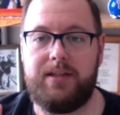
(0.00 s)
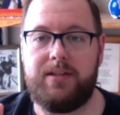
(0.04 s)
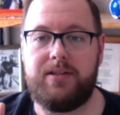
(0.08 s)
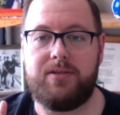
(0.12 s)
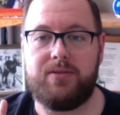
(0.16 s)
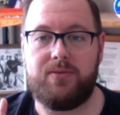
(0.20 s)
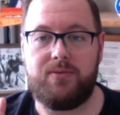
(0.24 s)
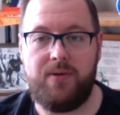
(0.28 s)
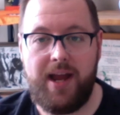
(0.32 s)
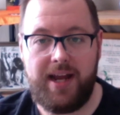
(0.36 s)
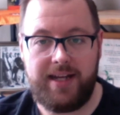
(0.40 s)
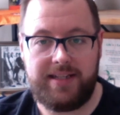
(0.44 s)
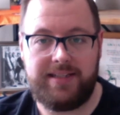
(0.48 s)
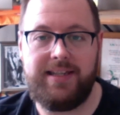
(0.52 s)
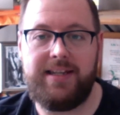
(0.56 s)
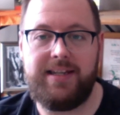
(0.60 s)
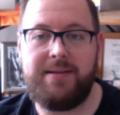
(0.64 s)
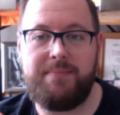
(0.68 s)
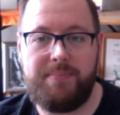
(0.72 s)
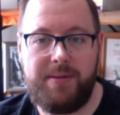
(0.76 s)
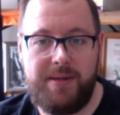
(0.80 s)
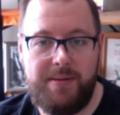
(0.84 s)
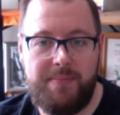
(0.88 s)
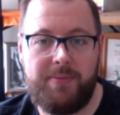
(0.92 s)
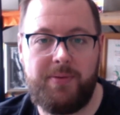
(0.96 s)
directed
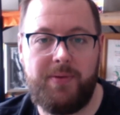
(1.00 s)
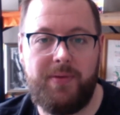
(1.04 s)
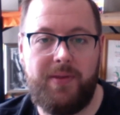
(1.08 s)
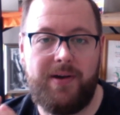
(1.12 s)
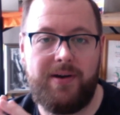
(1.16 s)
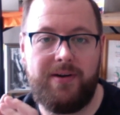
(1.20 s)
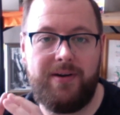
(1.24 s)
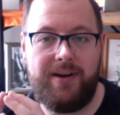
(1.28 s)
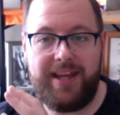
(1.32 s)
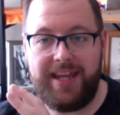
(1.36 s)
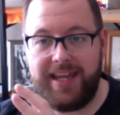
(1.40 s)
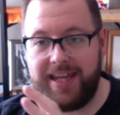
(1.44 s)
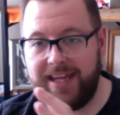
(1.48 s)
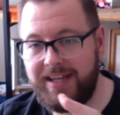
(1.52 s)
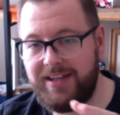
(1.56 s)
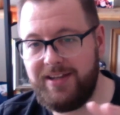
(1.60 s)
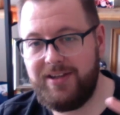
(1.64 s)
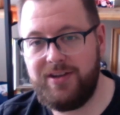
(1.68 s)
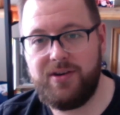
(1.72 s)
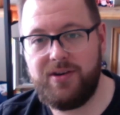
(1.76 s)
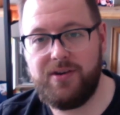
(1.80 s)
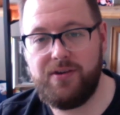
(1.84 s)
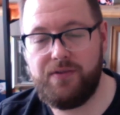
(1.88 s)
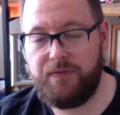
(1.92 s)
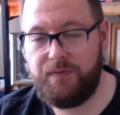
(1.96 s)
at people that are
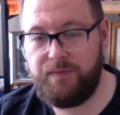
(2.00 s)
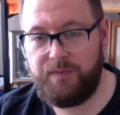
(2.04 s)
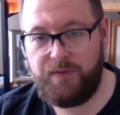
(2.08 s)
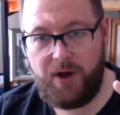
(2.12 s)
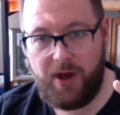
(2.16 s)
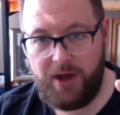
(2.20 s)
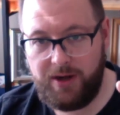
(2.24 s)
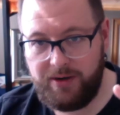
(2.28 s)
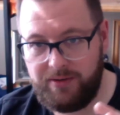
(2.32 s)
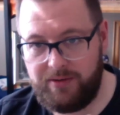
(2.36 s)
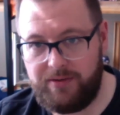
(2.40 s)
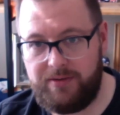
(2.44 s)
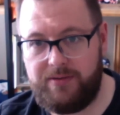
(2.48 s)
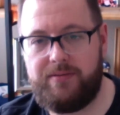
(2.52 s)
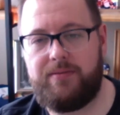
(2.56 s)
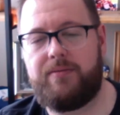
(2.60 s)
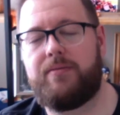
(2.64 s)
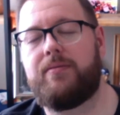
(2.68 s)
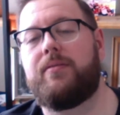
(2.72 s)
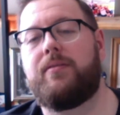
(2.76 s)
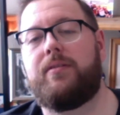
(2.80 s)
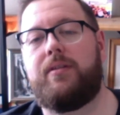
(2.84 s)
in your funnel,